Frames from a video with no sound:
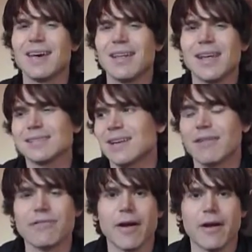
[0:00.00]
And that's
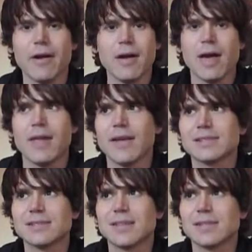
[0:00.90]
not fair, and
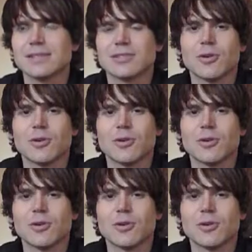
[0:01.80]
that's